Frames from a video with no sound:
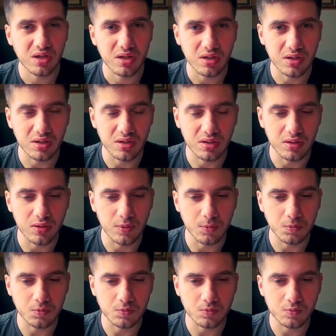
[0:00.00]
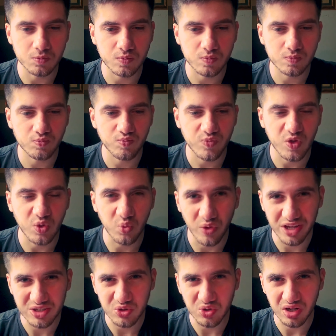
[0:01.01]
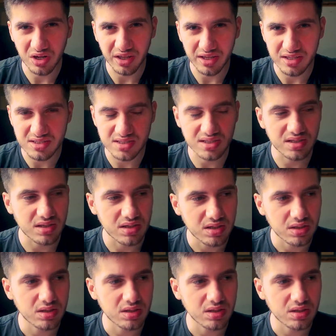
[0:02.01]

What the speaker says: when you're lazy.